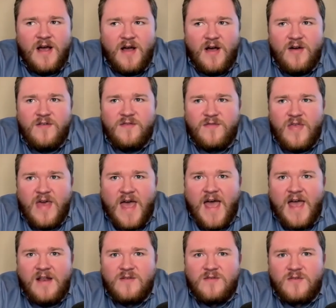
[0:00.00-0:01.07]
of
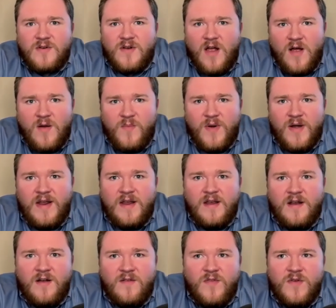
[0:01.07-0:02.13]
that company
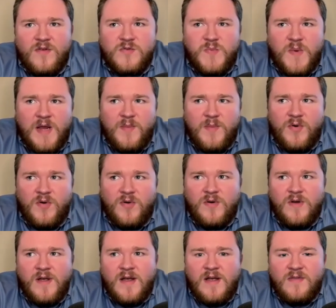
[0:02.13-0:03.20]
and of those
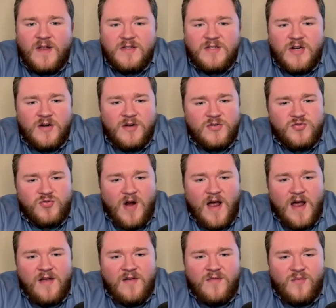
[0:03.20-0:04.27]
people that's going to
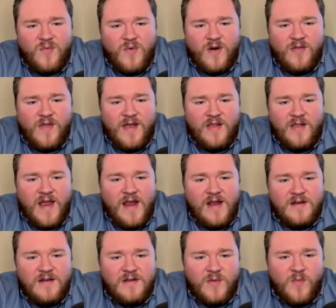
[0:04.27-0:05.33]
drive where they
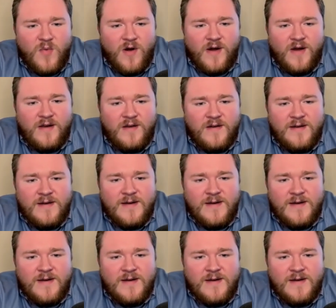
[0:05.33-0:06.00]
land in the market.